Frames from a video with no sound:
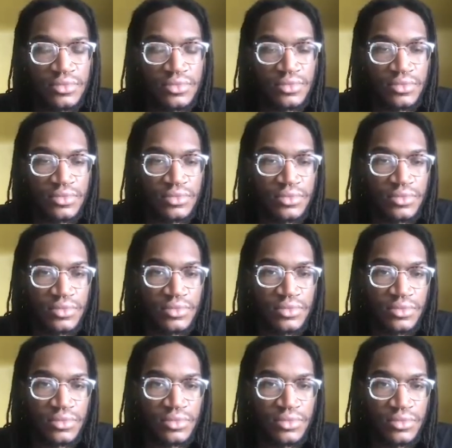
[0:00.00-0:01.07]

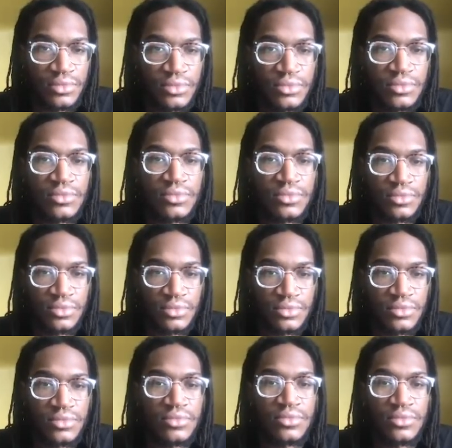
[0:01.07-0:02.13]

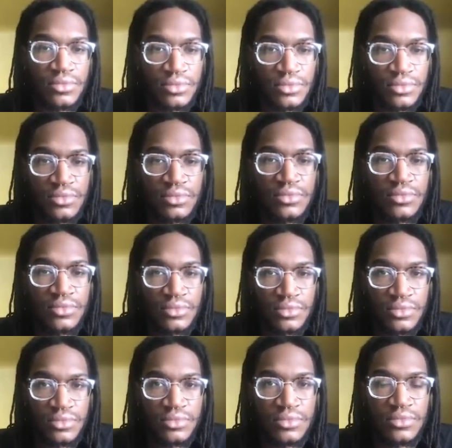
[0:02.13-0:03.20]

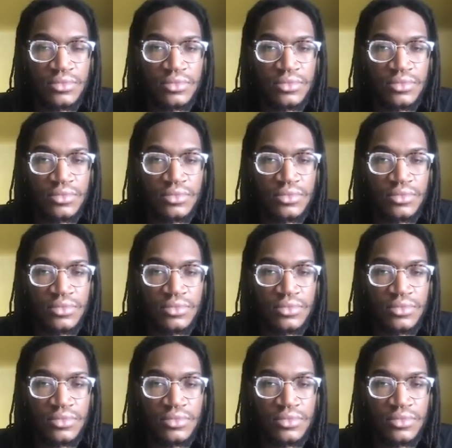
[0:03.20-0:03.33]
[no speech]